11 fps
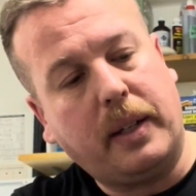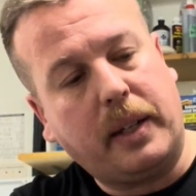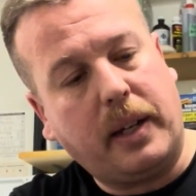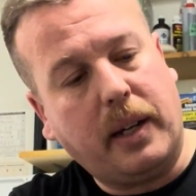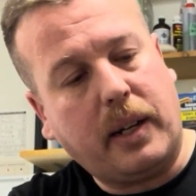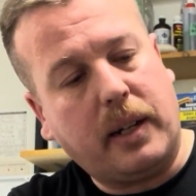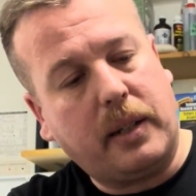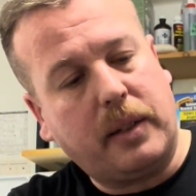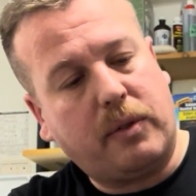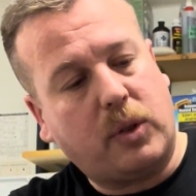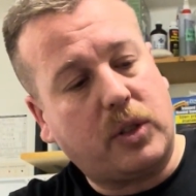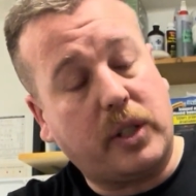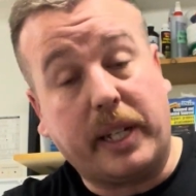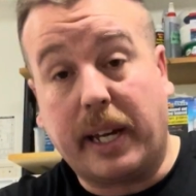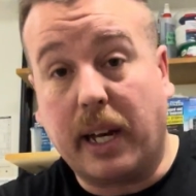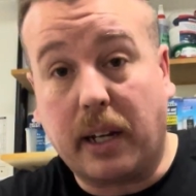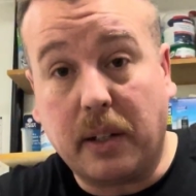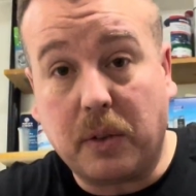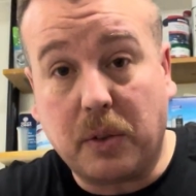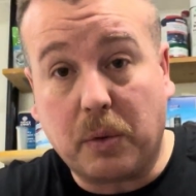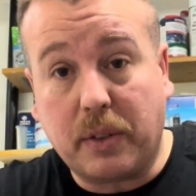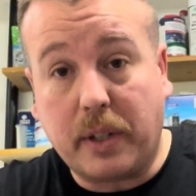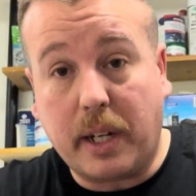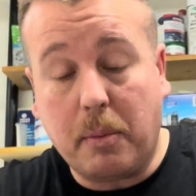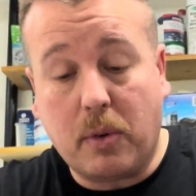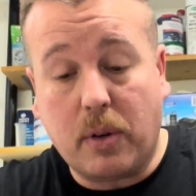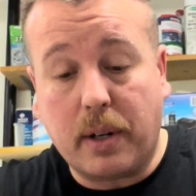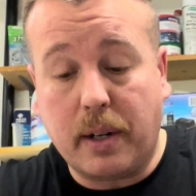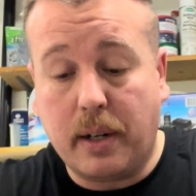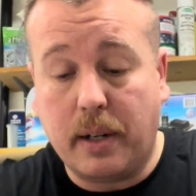Yeah, unfortunately, you can't get those ones anymore.